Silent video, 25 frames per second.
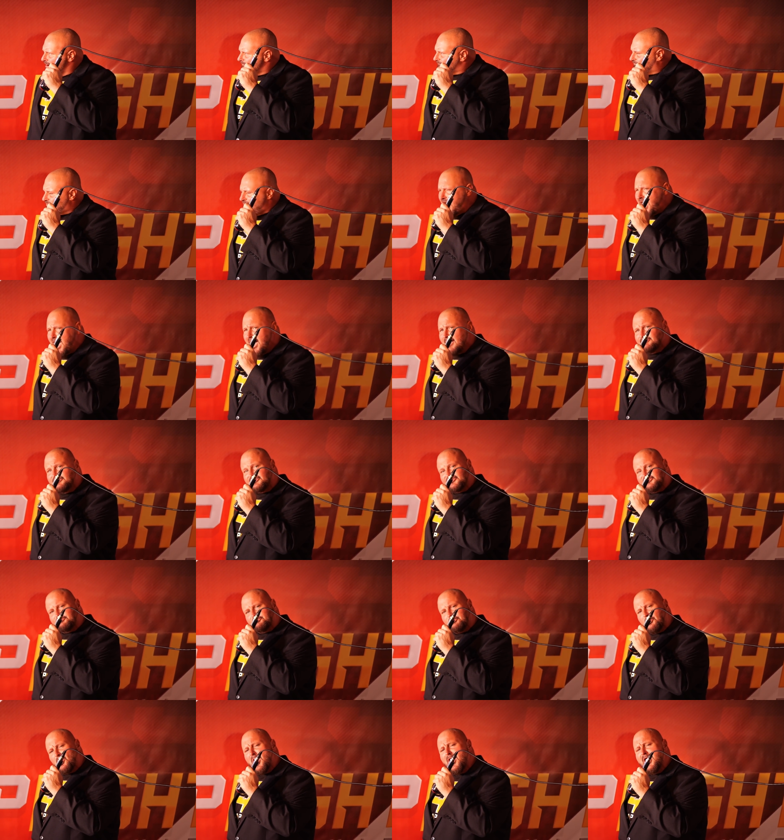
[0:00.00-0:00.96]
From
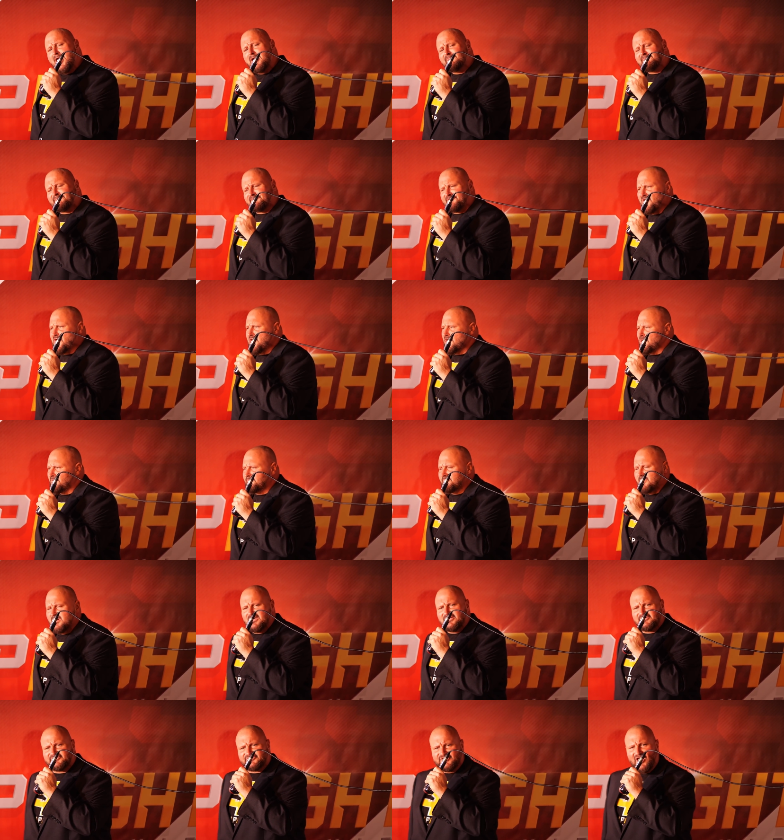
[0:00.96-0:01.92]
Springfield,
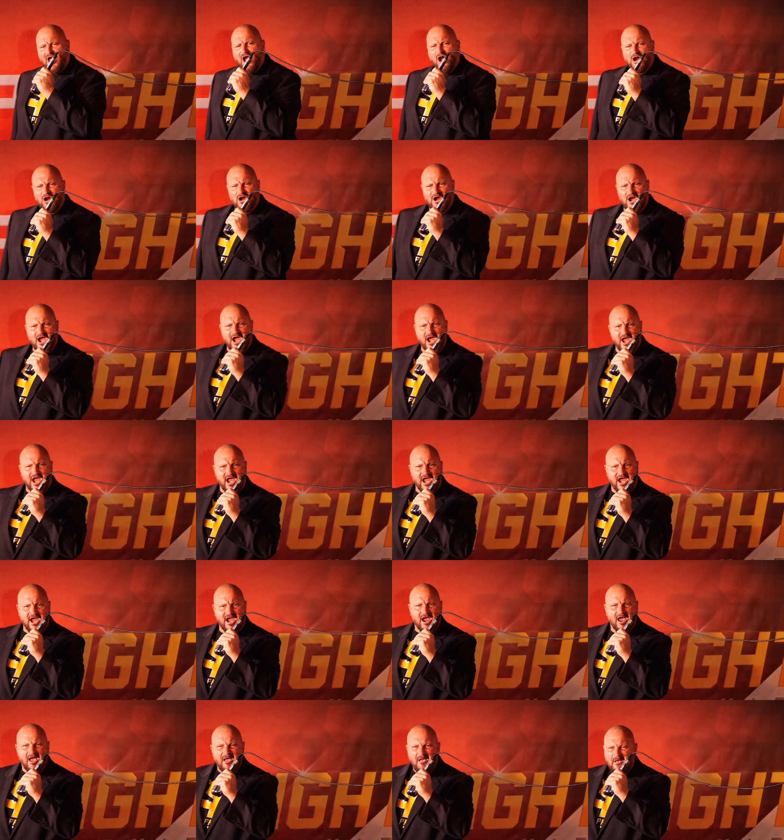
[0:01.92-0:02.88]

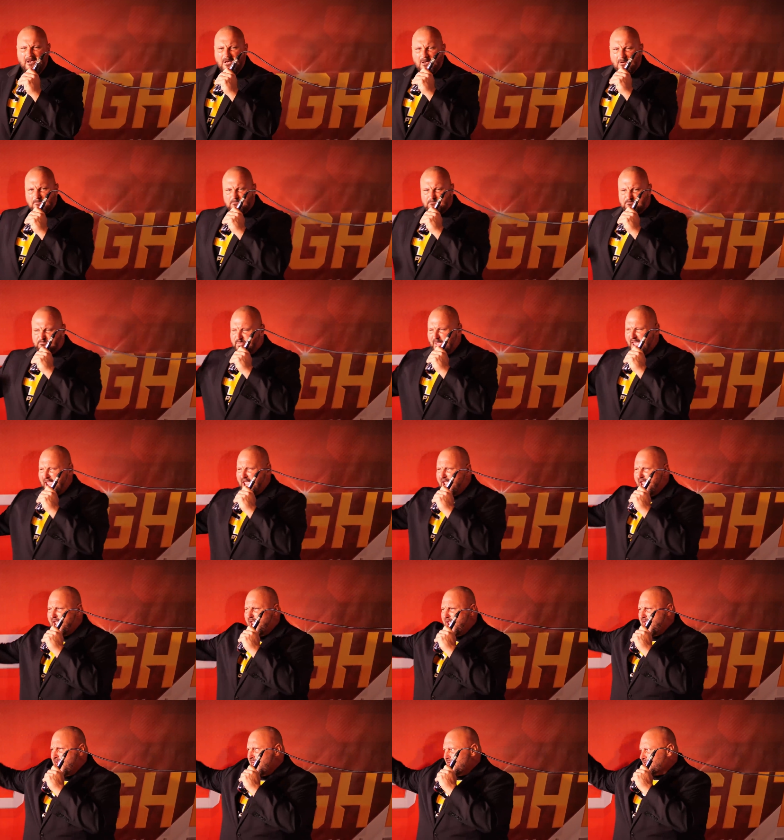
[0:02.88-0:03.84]
Missouri,
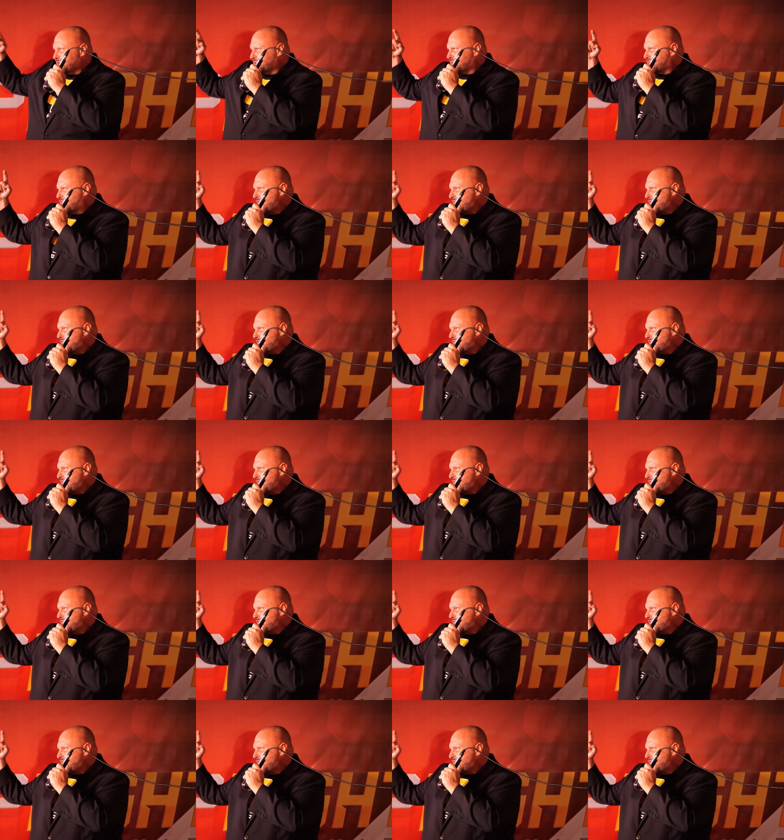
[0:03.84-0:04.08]
Big